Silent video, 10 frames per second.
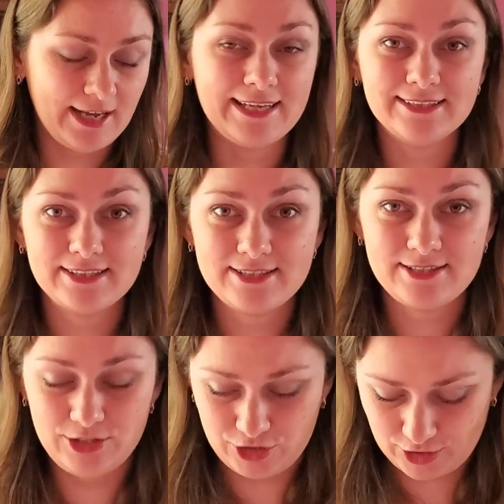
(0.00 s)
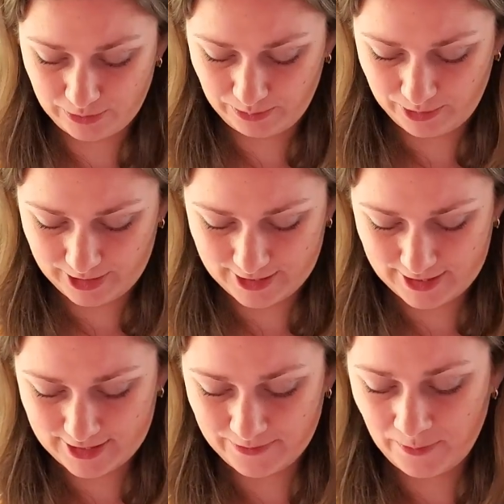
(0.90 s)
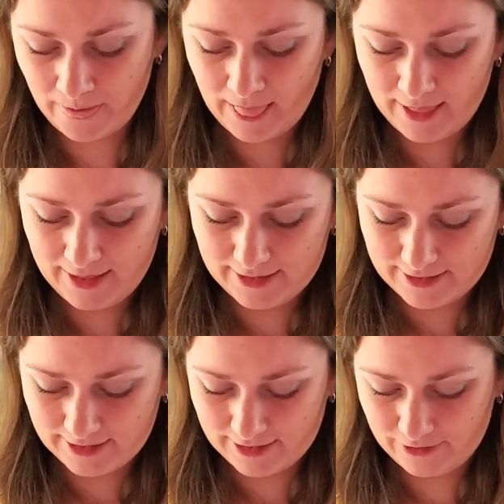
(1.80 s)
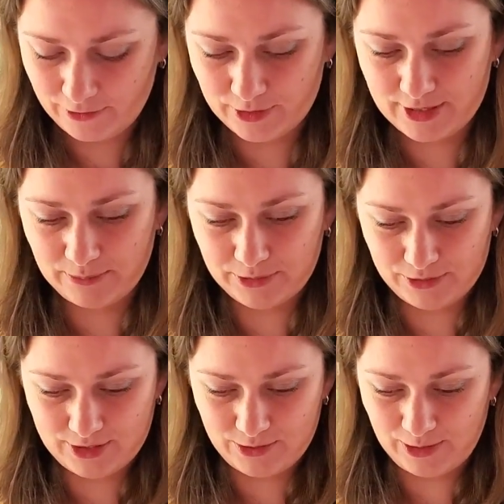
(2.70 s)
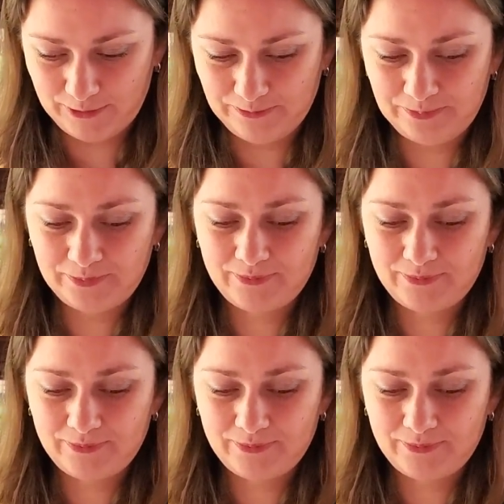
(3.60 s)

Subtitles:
hand-stitched pieces. For example, this one.